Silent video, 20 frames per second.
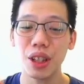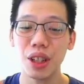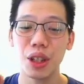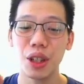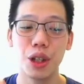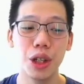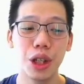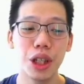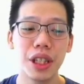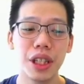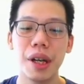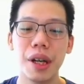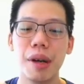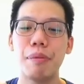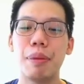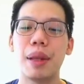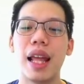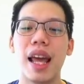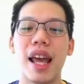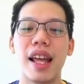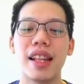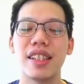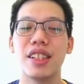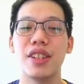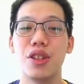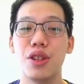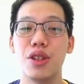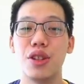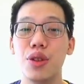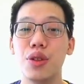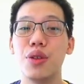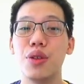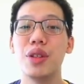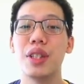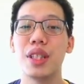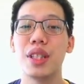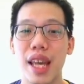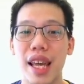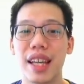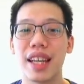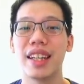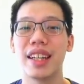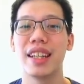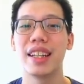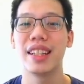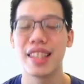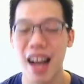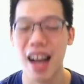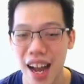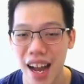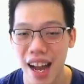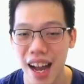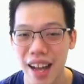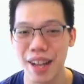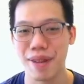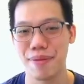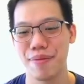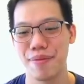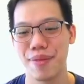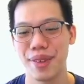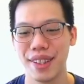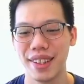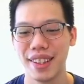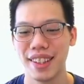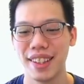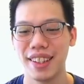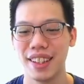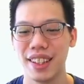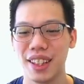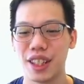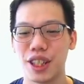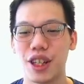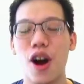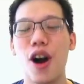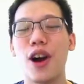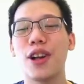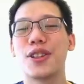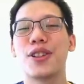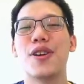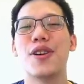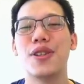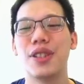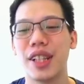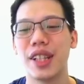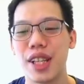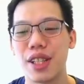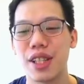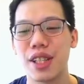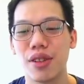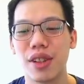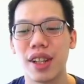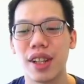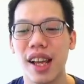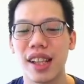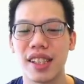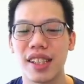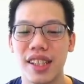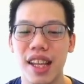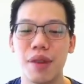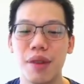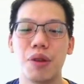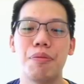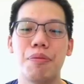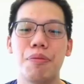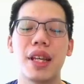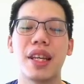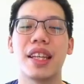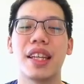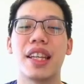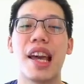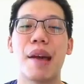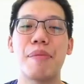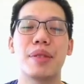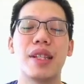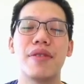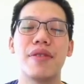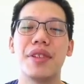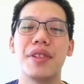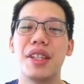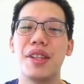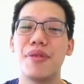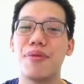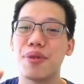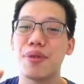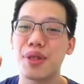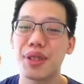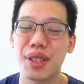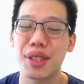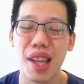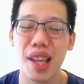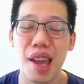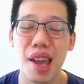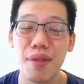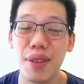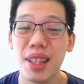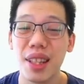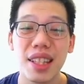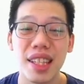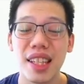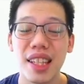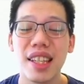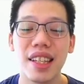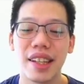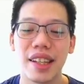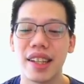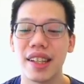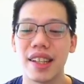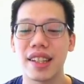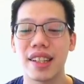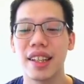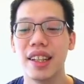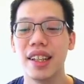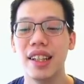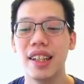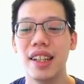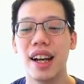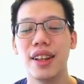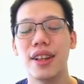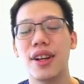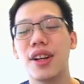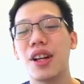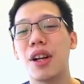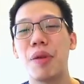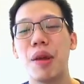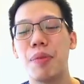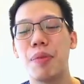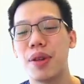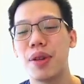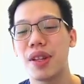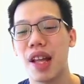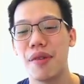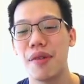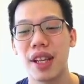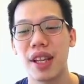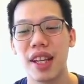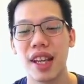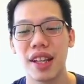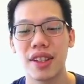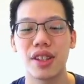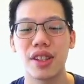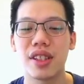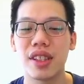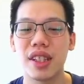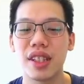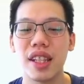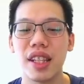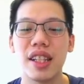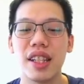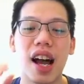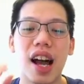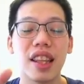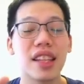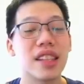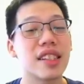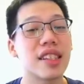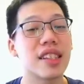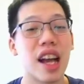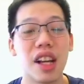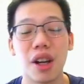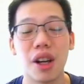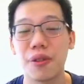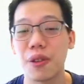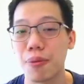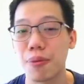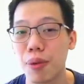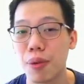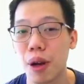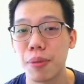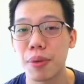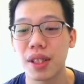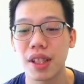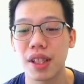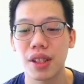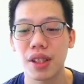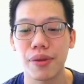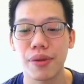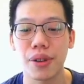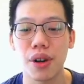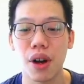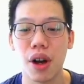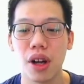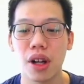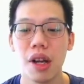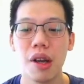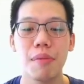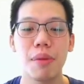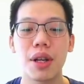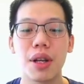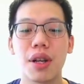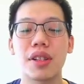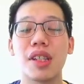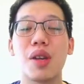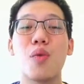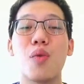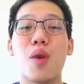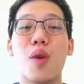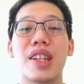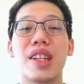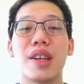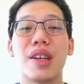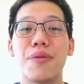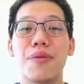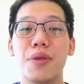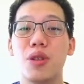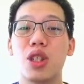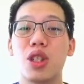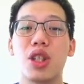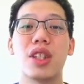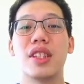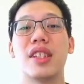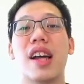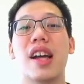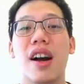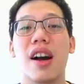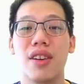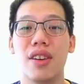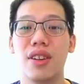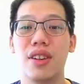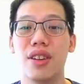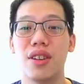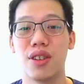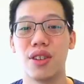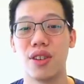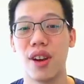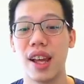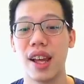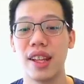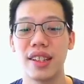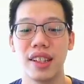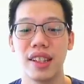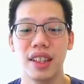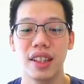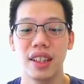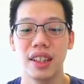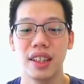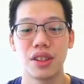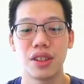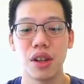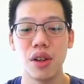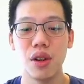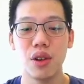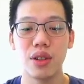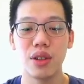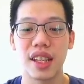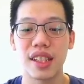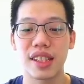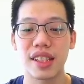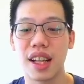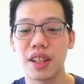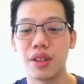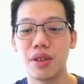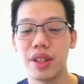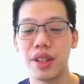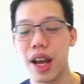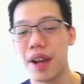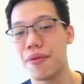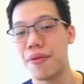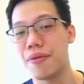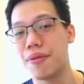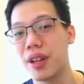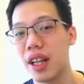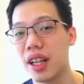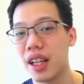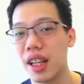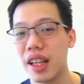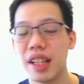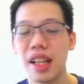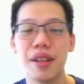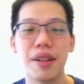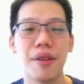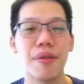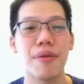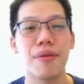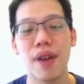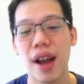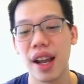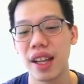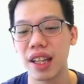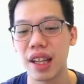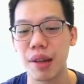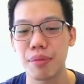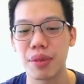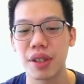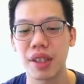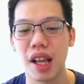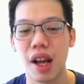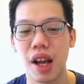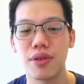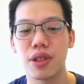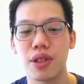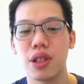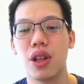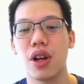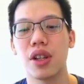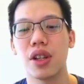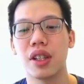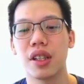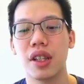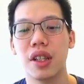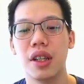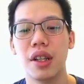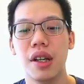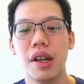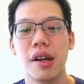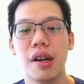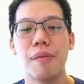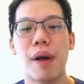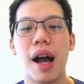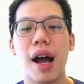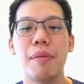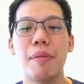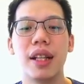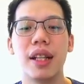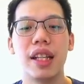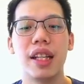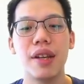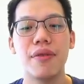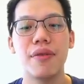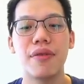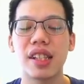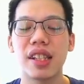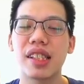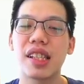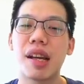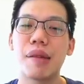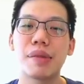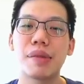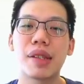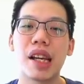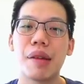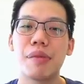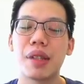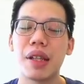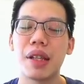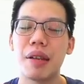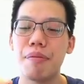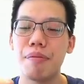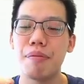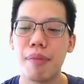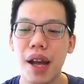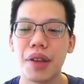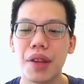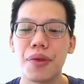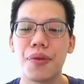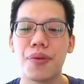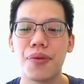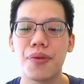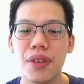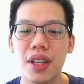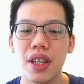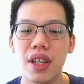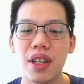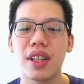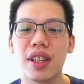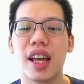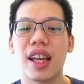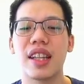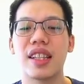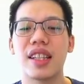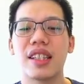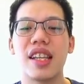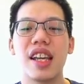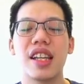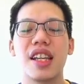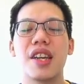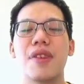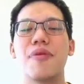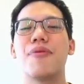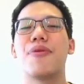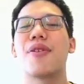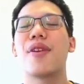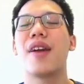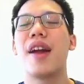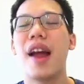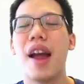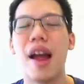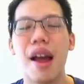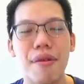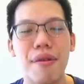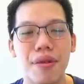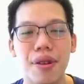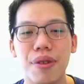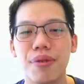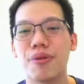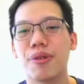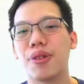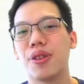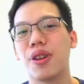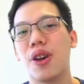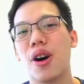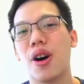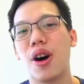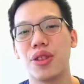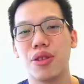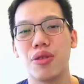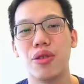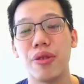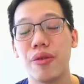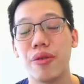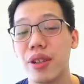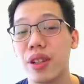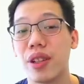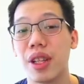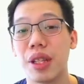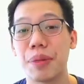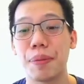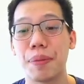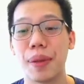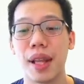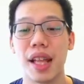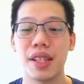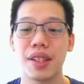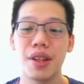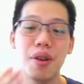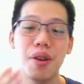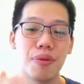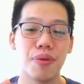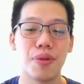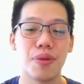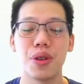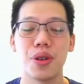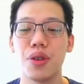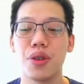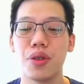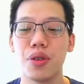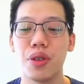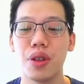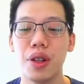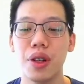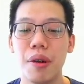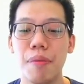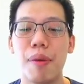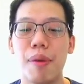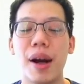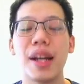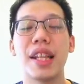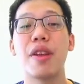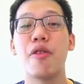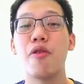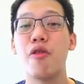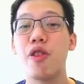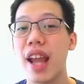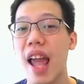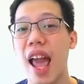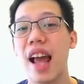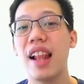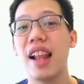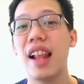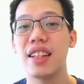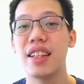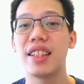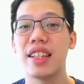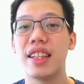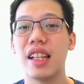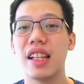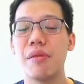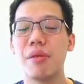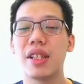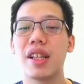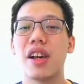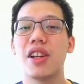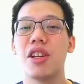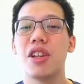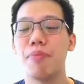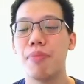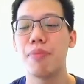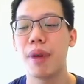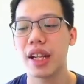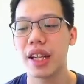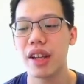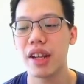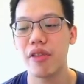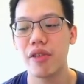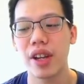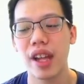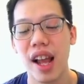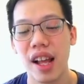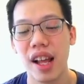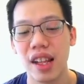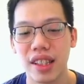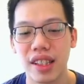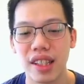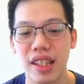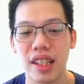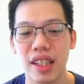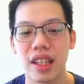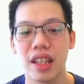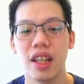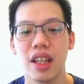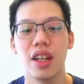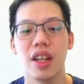good plans do take time. God told the Israelites they would be in captivity for 70 years. A lot of people never get to see the other side of the promises of God because they want their futures now, right? So they start to divert and then they find themselves lost. But I believe that sometimes it might feel like it's taking forever for God to reveal his plans for you. But in reality, let me tell you, but in reality,